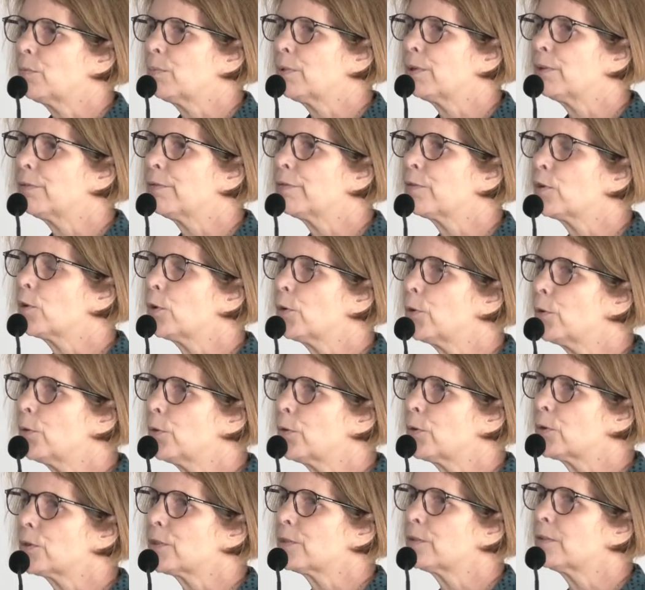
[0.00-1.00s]
But of
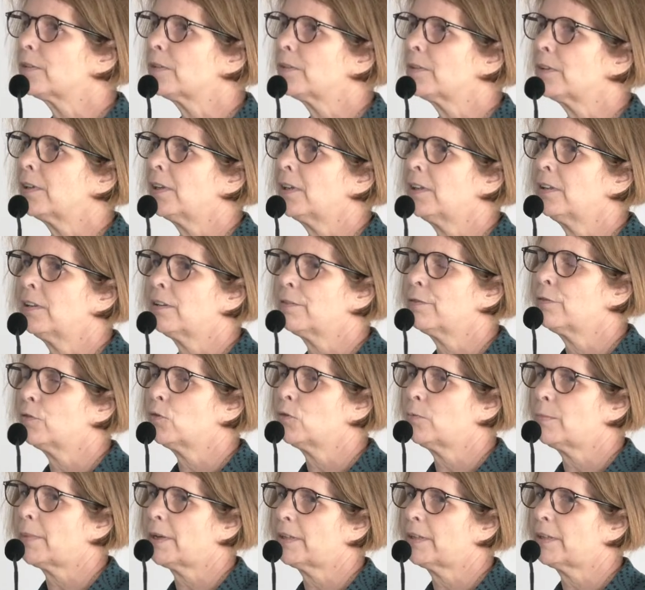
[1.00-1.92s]
course, in the 4